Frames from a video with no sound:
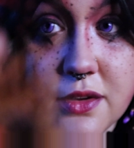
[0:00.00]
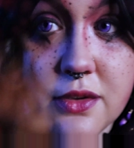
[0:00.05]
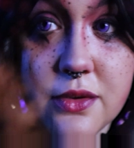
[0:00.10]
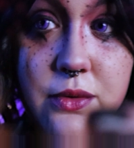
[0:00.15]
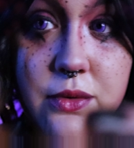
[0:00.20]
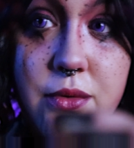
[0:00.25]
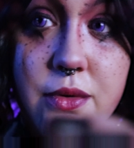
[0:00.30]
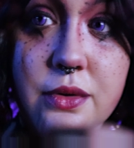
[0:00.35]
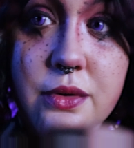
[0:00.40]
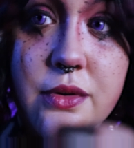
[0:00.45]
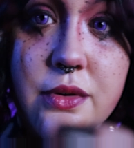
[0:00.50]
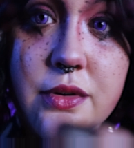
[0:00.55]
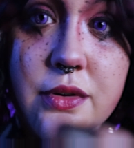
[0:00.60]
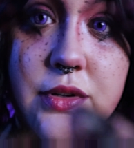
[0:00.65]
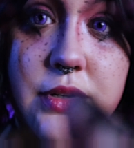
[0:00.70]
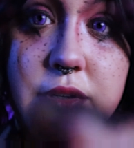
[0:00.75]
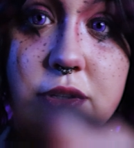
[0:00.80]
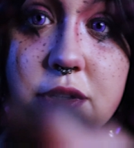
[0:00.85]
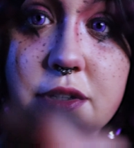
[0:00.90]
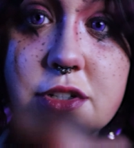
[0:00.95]
your
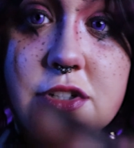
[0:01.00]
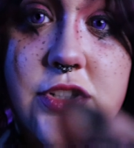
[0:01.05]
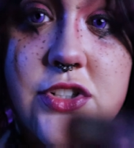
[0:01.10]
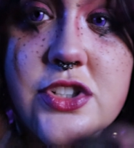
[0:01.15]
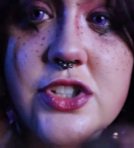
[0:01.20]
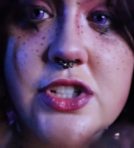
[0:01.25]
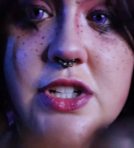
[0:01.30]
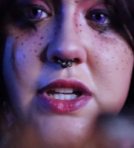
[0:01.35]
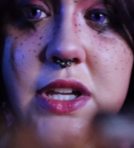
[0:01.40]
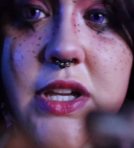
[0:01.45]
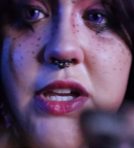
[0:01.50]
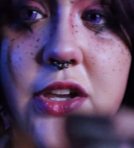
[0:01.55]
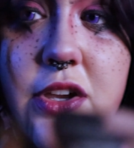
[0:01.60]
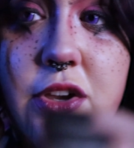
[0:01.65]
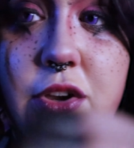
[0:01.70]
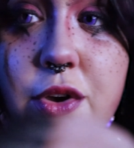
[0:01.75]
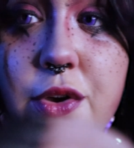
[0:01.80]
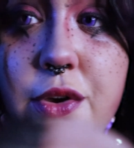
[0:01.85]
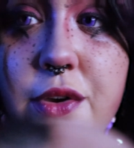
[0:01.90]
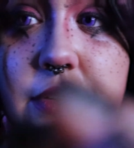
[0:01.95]
cheek
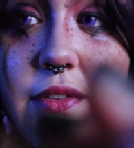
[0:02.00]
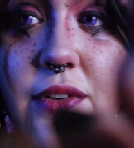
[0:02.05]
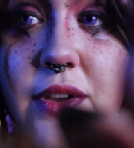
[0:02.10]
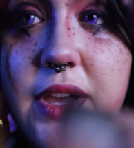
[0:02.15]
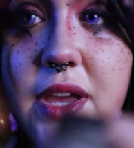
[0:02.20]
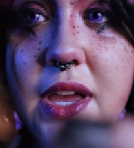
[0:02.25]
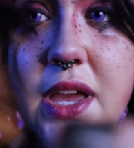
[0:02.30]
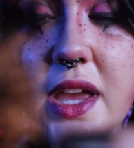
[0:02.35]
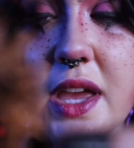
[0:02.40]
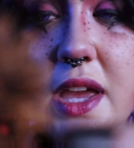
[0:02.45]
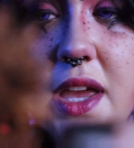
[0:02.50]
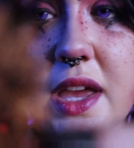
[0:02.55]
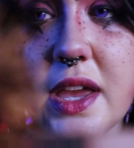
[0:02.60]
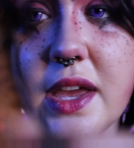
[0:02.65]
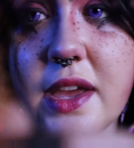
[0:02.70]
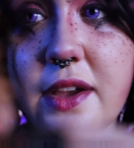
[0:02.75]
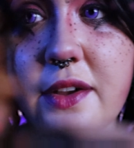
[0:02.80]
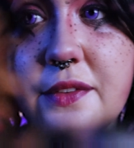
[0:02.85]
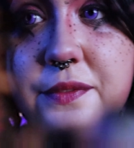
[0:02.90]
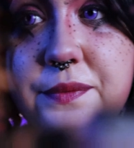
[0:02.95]
over here.